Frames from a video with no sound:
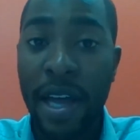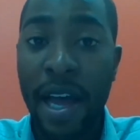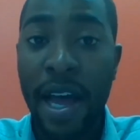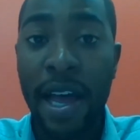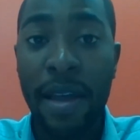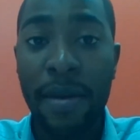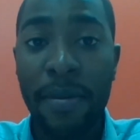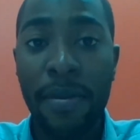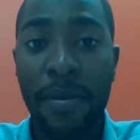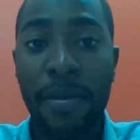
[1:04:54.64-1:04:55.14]

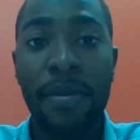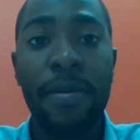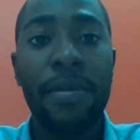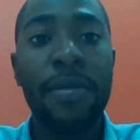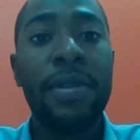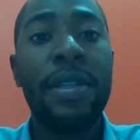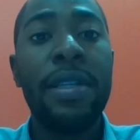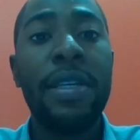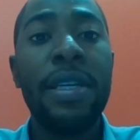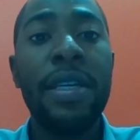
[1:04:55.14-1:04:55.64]
With
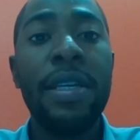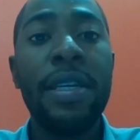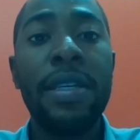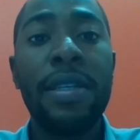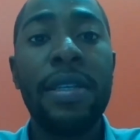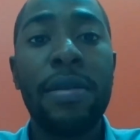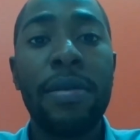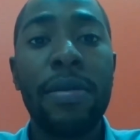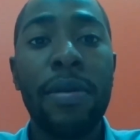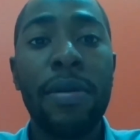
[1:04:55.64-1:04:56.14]
time,
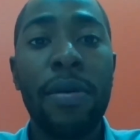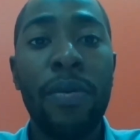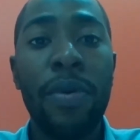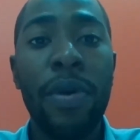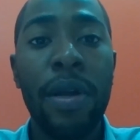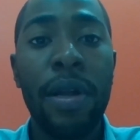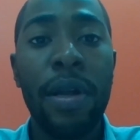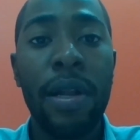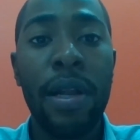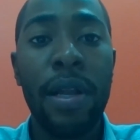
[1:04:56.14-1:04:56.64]

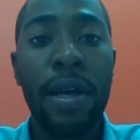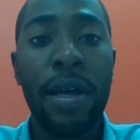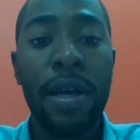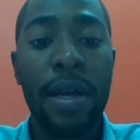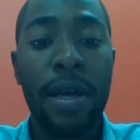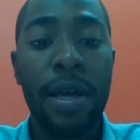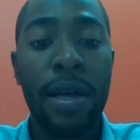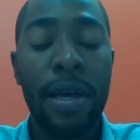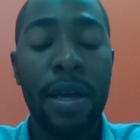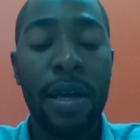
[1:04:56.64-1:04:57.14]
these
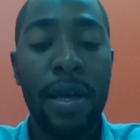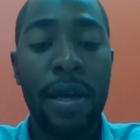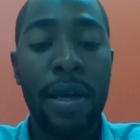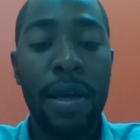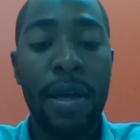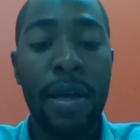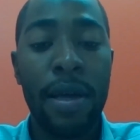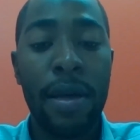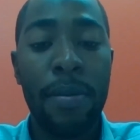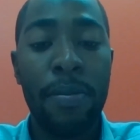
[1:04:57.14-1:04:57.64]
will
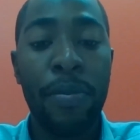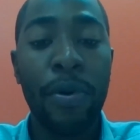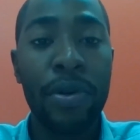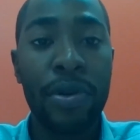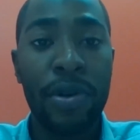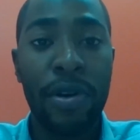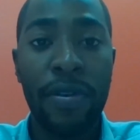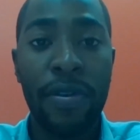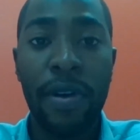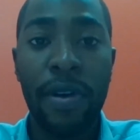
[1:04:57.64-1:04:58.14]

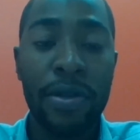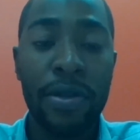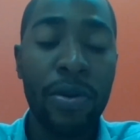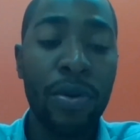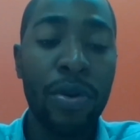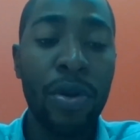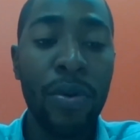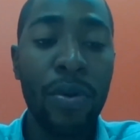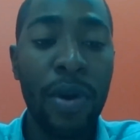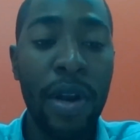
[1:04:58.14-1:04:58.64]
uh,
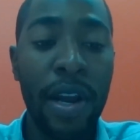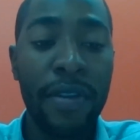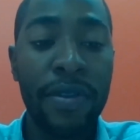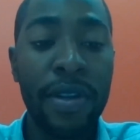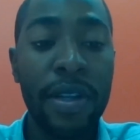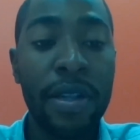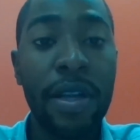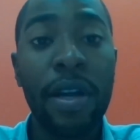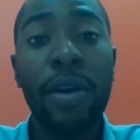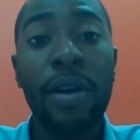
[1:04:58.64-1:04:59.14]
putrefy, so
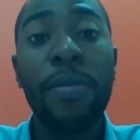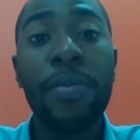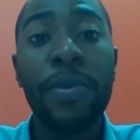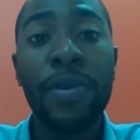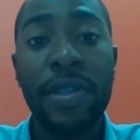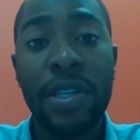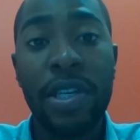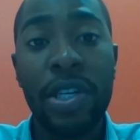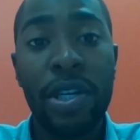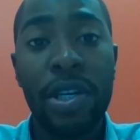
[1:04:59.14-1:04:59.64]
you will have the
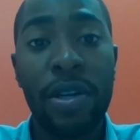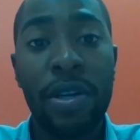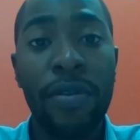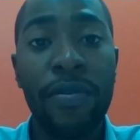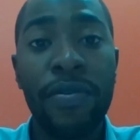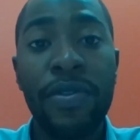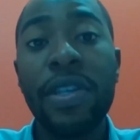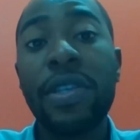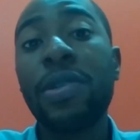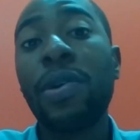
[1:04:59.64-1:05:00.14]

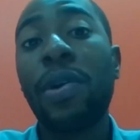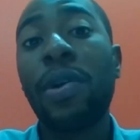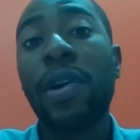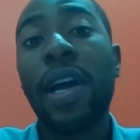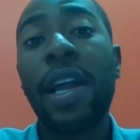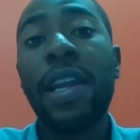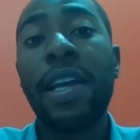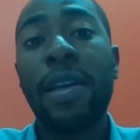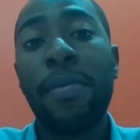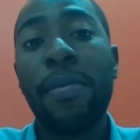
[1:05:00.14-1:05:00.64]
decomposition of
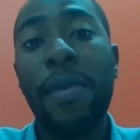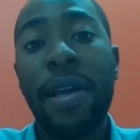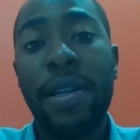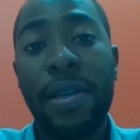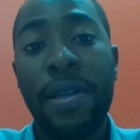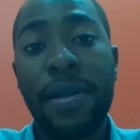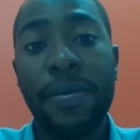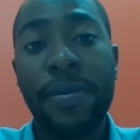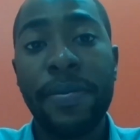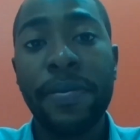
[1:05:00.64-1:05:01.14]
this
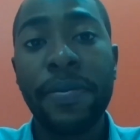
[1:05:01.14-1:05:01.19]
organic